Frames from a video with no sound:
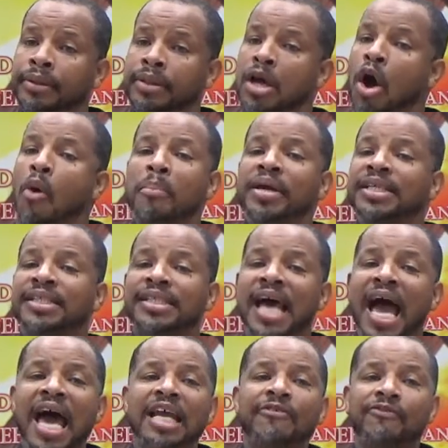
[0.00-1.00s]
Don't be
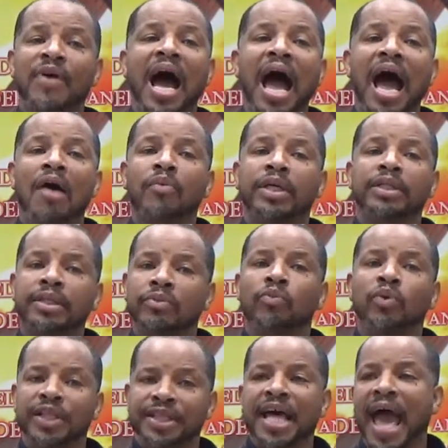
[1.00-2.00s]
satisfied with,
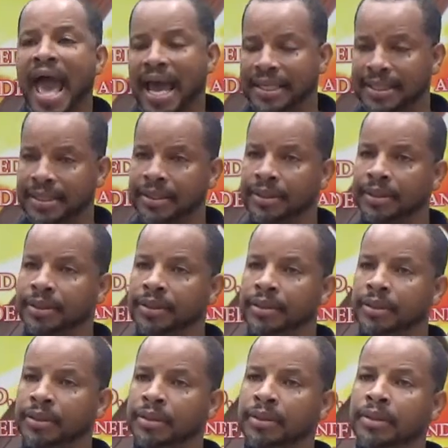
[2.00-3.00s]
with that. Yeah.
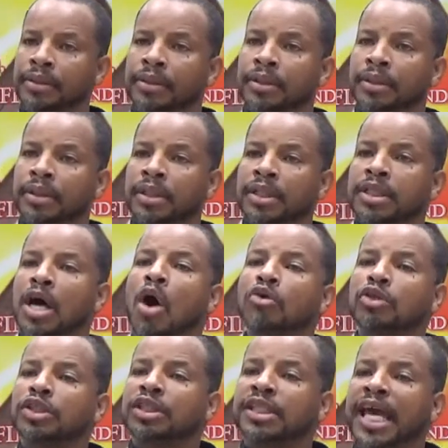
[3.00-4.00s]

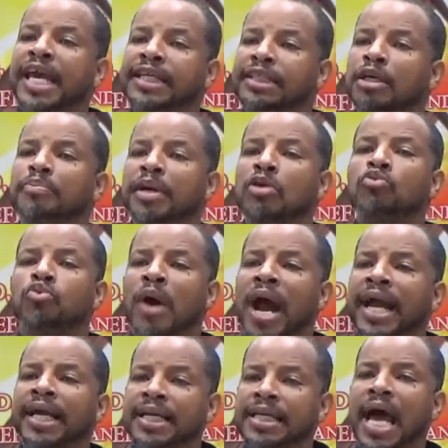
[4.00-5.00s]
Don't seek to be
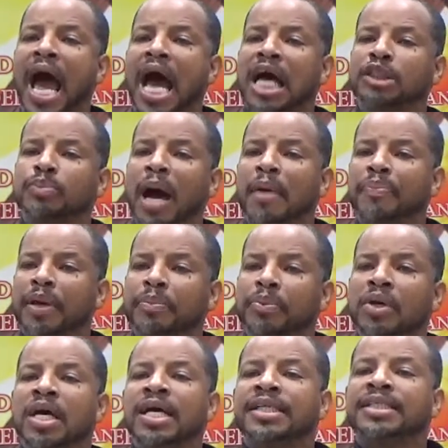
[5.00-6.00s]
recognized by
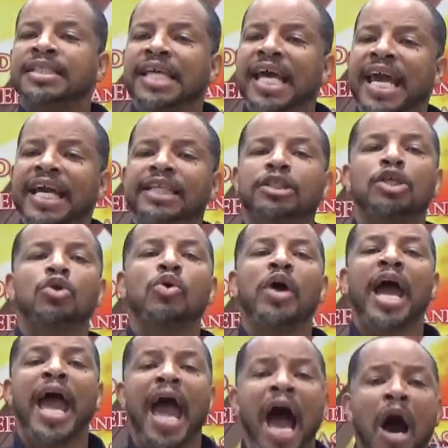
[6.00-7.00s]
people. Seek to
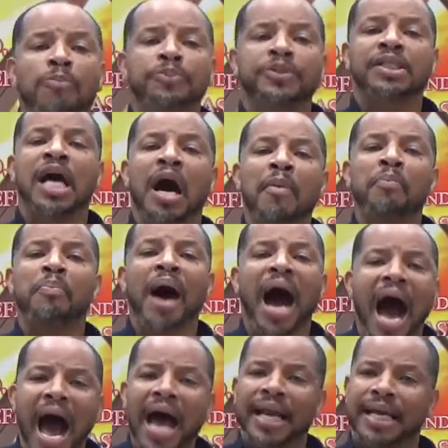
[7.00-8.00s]
help
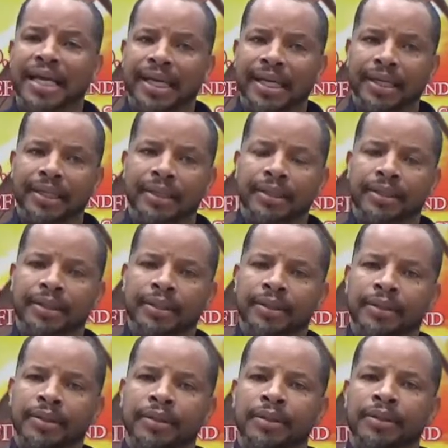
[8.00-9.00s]
somebody.
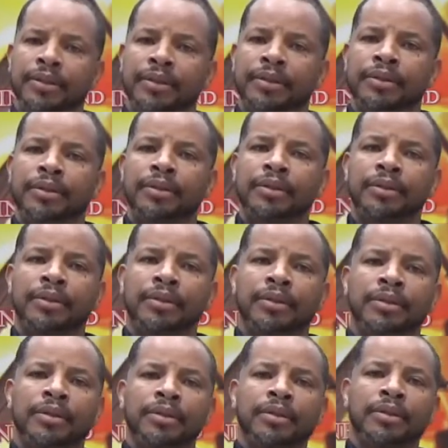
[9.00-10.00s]
That's
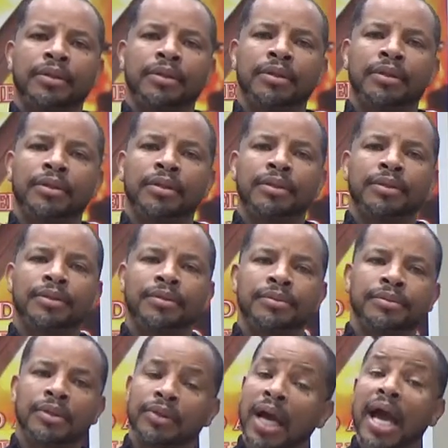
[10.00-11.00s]
it.
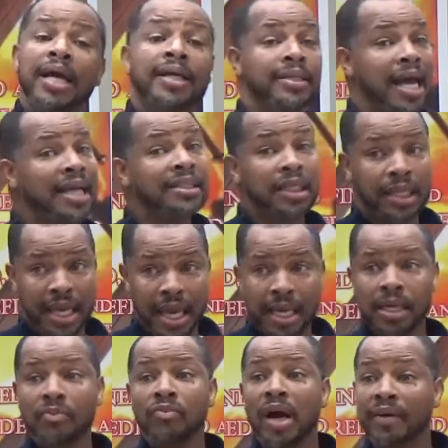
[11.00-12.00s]
Okay, that's a
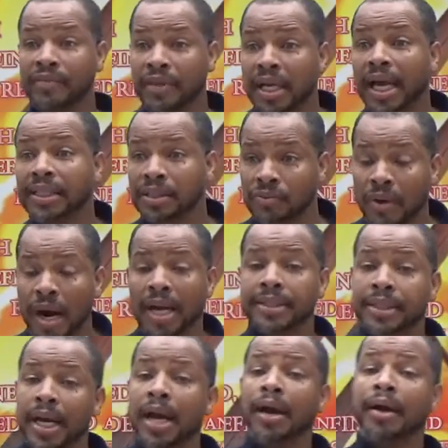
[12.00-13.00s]
kingdom revelation yeah. right
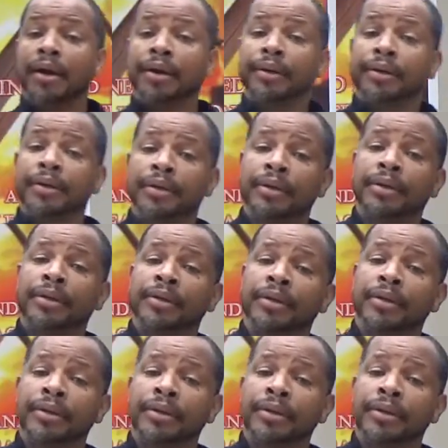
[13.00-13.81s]
there. Right there.